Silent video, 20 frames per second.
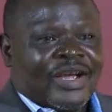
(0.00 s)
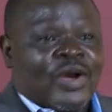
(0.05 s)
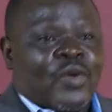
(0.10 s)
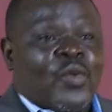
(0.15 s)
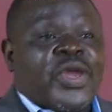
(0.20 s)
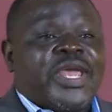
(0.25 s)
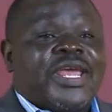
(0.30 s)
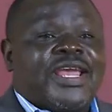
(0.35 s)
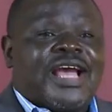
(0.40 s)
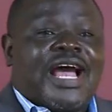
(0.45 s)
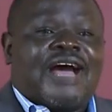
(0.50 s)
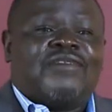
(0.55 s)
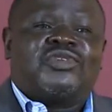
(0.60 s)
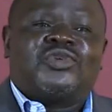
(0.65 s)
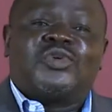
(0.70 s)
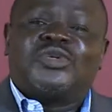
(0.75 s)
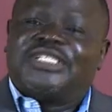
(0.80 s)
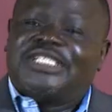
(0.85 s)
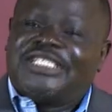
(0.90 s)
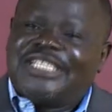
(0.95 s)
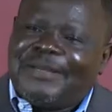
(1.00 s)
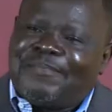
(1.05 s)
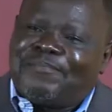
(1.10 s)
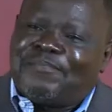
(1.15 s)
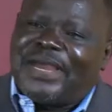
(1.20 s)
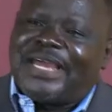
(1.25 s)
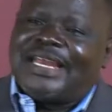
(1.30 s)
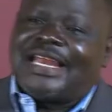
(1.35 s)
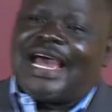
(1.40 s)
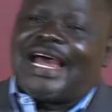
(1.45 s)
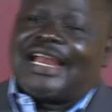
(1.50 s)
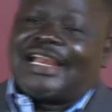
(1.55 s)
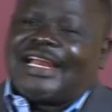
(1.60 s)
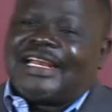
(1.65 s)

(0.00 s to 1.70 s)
We have to deepen and